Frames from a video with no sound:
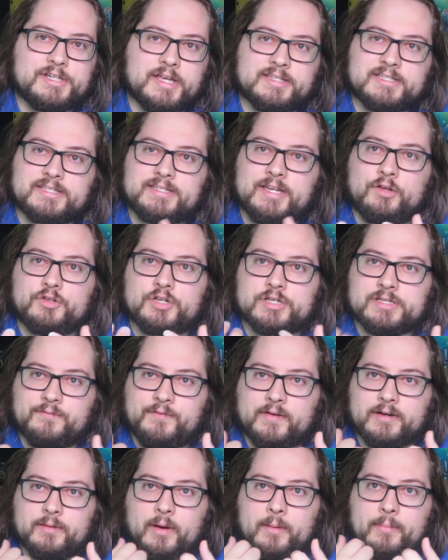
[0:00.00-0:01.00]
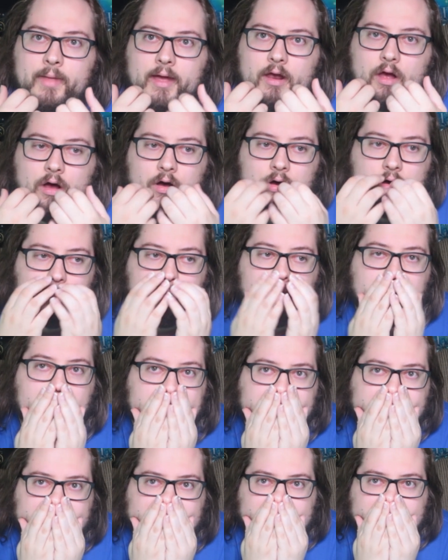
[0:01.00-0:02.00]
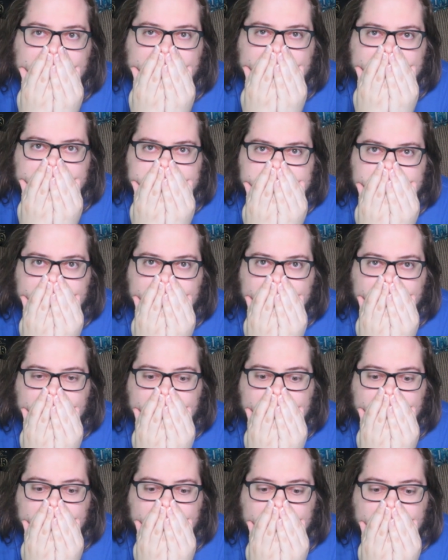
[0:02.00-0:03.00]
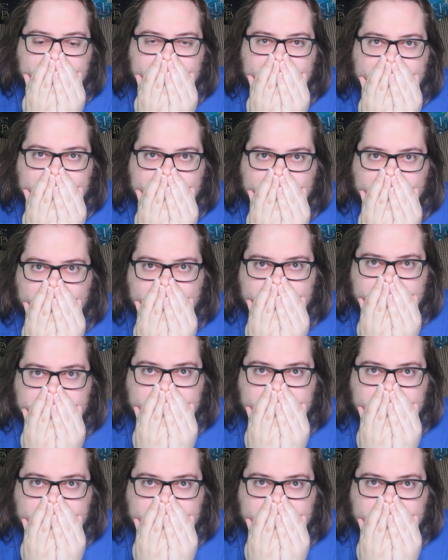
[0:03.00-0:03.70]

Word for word: It's still just affecting me. I'm like, oh my gosh, like Oh my gosh.